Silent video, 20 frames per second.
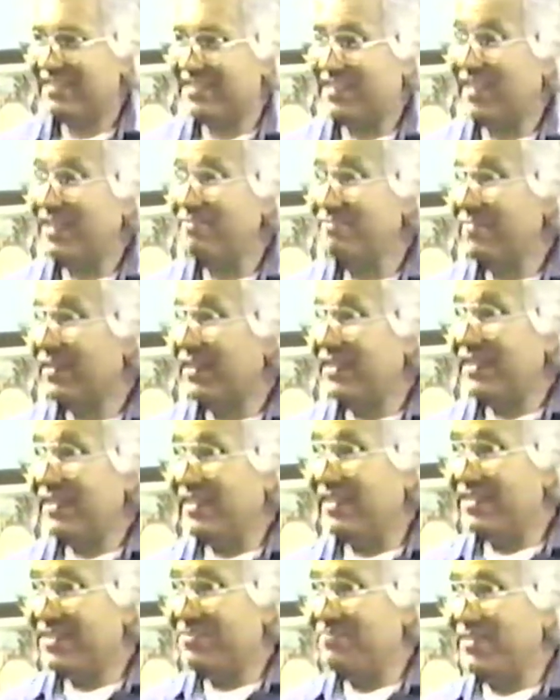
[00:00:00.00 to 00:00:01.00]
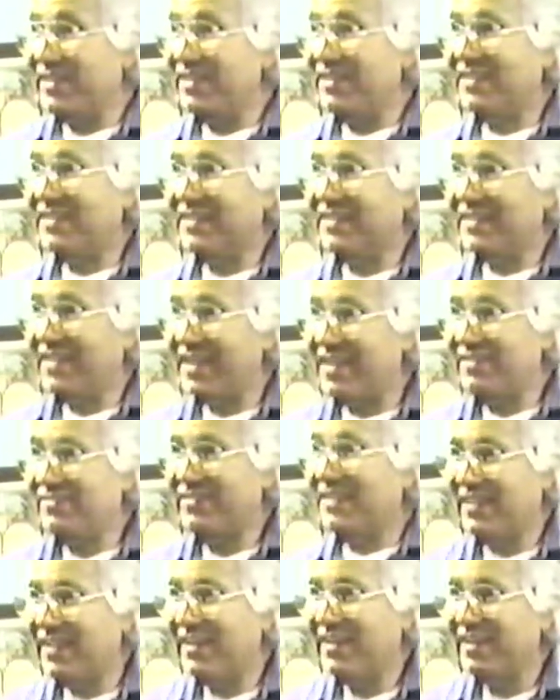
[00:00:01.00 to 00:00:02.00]
Somebody has spent a lot
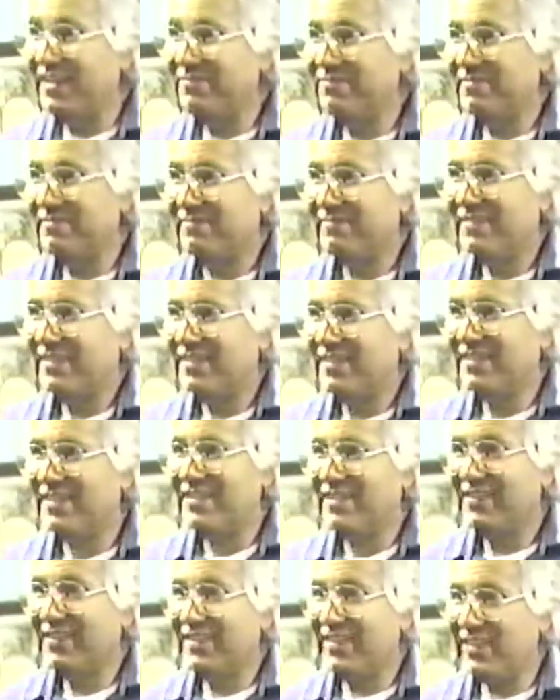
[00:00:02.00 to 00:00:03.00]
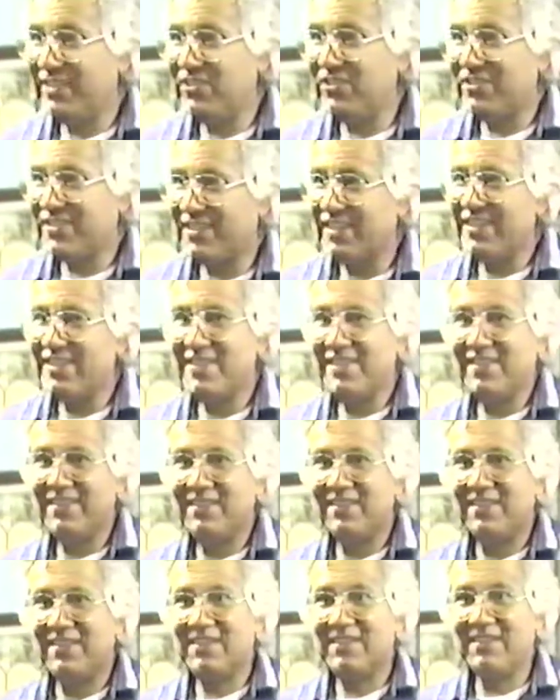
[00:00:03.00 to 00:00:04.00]
of time
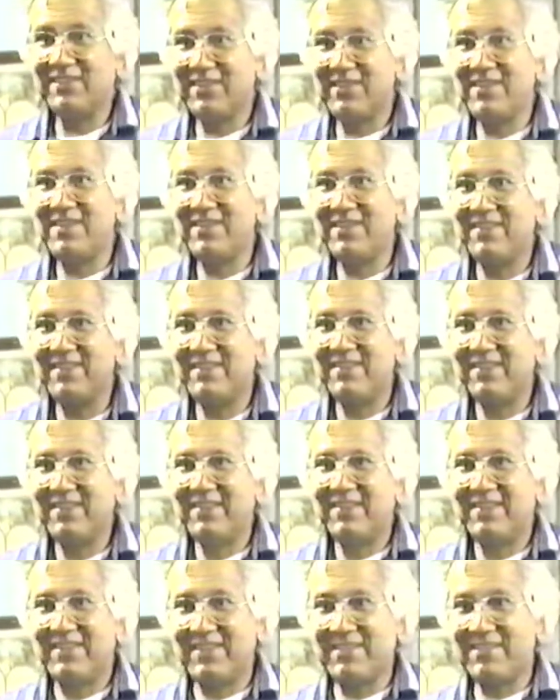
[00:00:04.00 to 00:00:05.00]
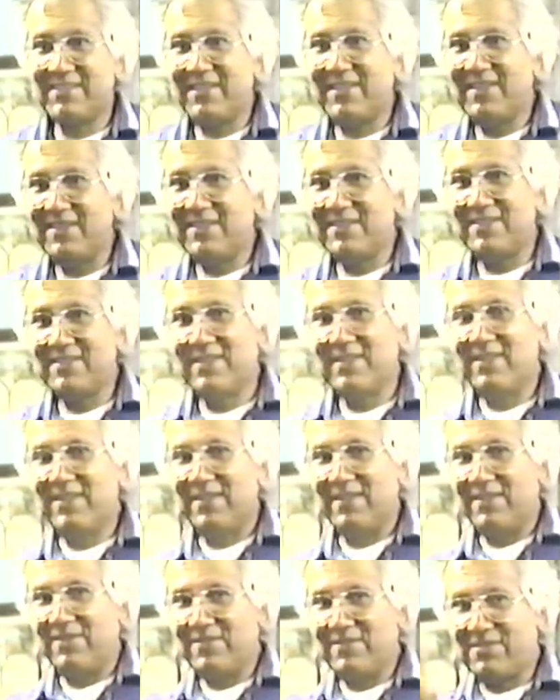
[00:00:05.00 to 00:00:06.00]
legislating a law that says
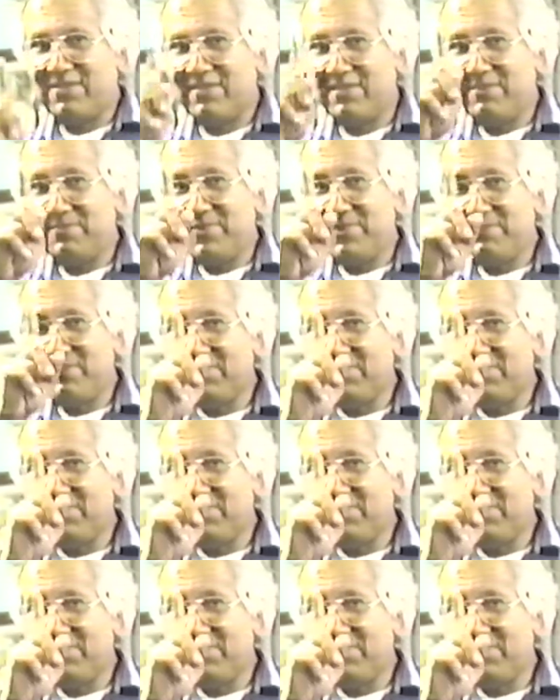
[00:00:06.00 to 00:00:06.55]
there's going to be